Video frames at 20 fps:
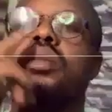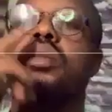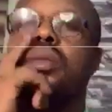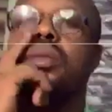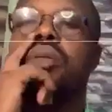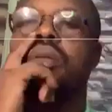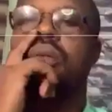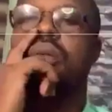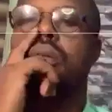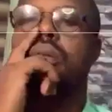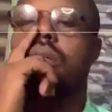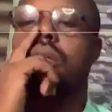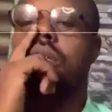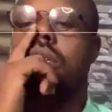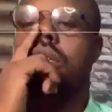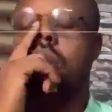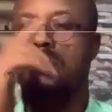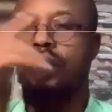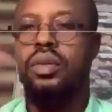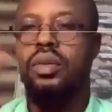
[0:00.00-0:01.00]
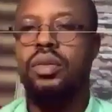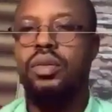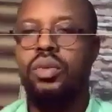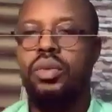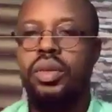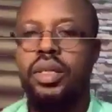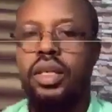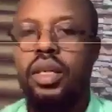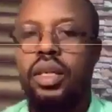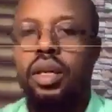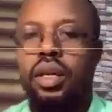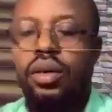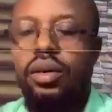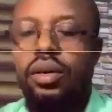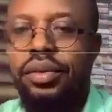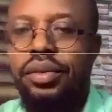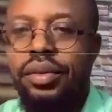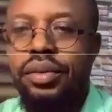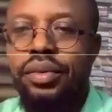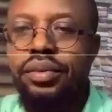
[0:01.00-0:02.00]
So we take
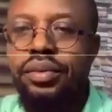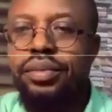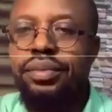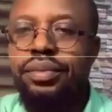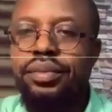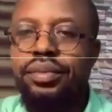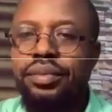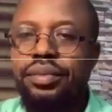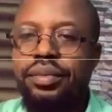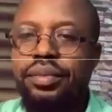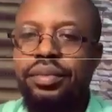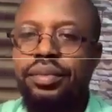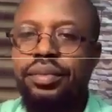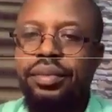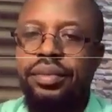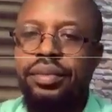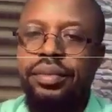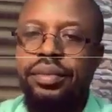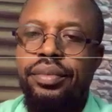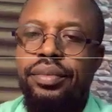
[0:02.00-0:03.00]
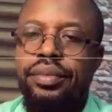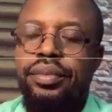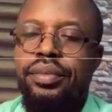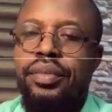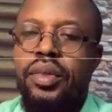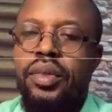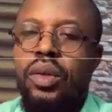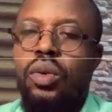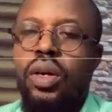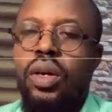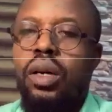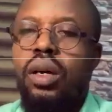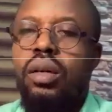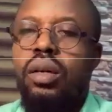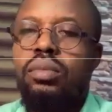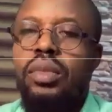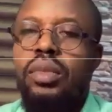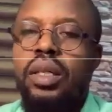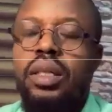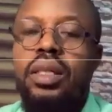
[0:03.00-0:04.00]
off.
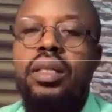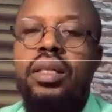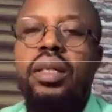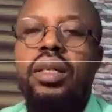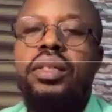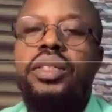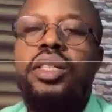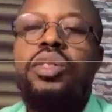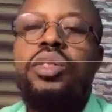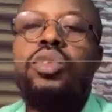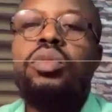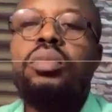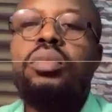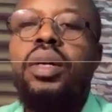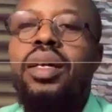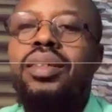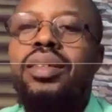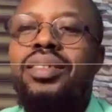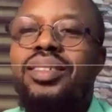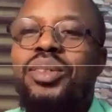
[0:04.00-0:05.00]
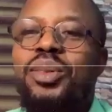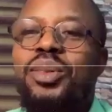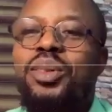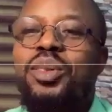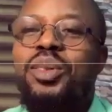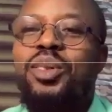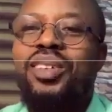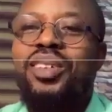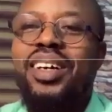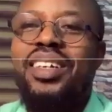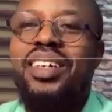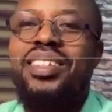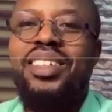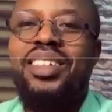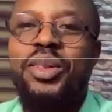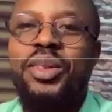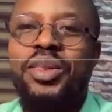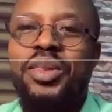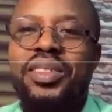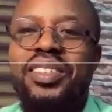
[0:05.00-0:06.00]
Welcome, ladies and gentlemen, to tonight's
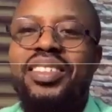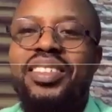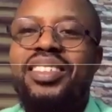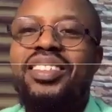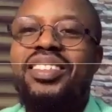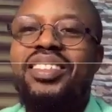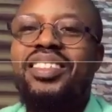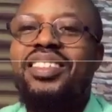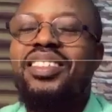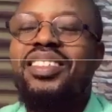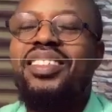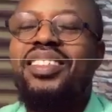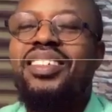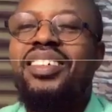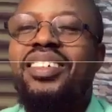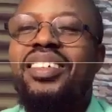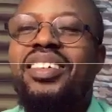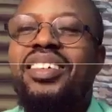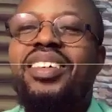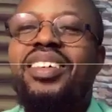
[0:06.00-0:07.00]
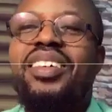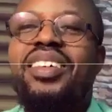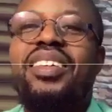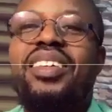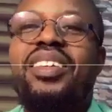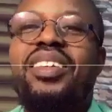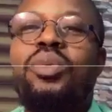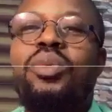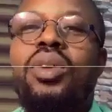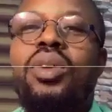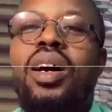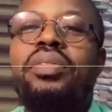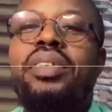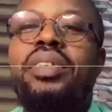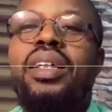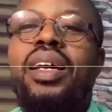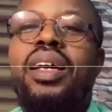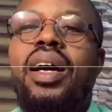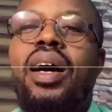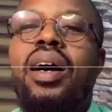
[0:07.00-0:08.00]
session. We have
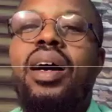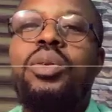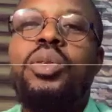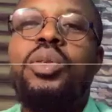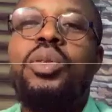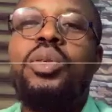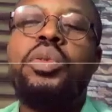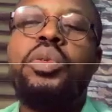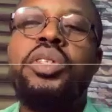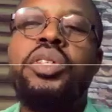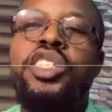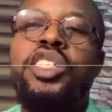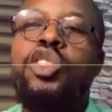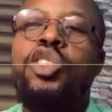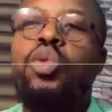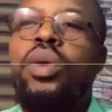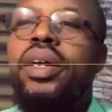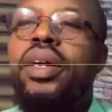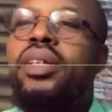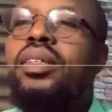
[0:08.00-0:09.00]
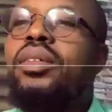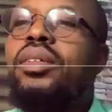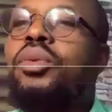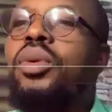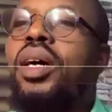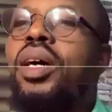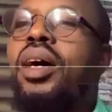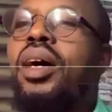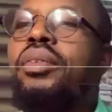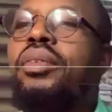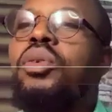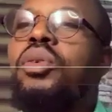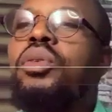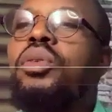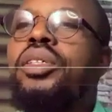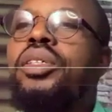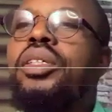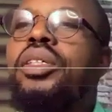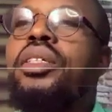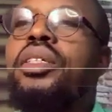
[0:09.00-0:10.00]
in the house Coach Itwen, we have
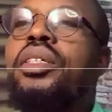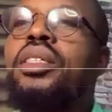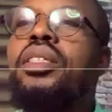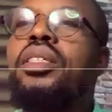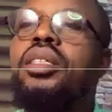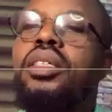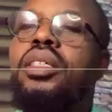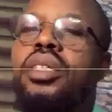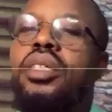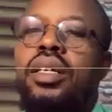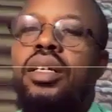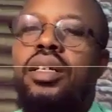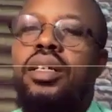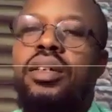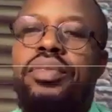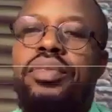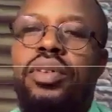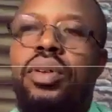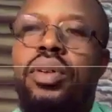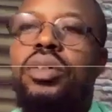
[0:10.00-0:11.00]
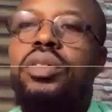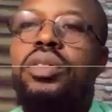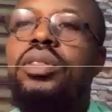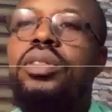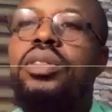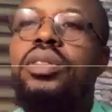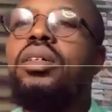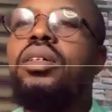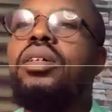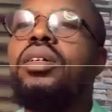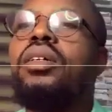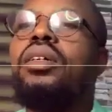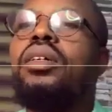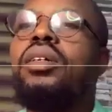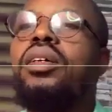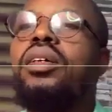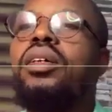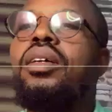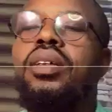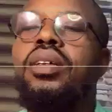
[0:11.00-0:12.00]
Coach Christy, and of course,
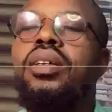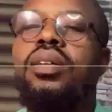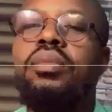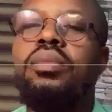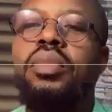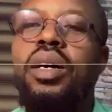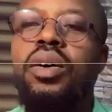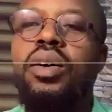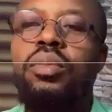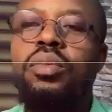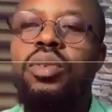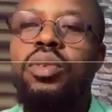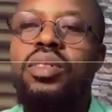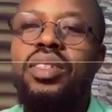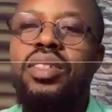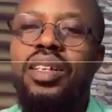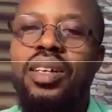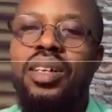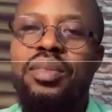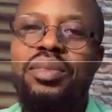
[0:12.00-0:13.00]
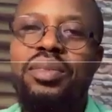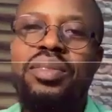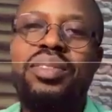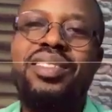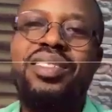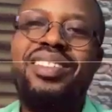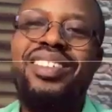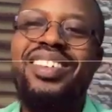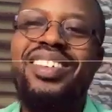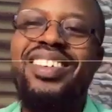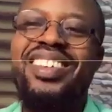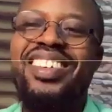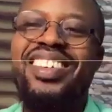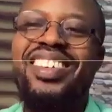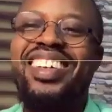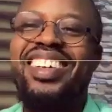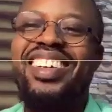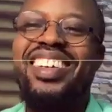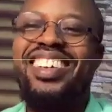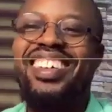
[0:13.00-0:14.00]
my humble self,
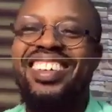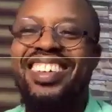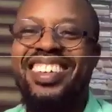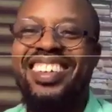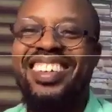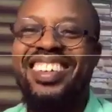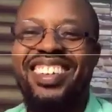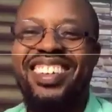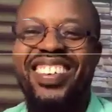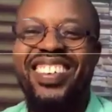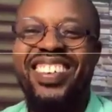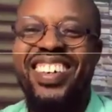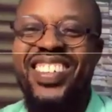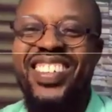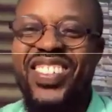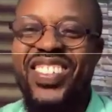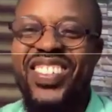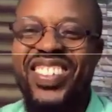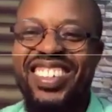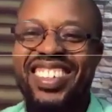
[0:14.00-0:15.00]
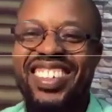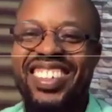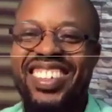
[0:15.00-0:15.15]
Lorenzo.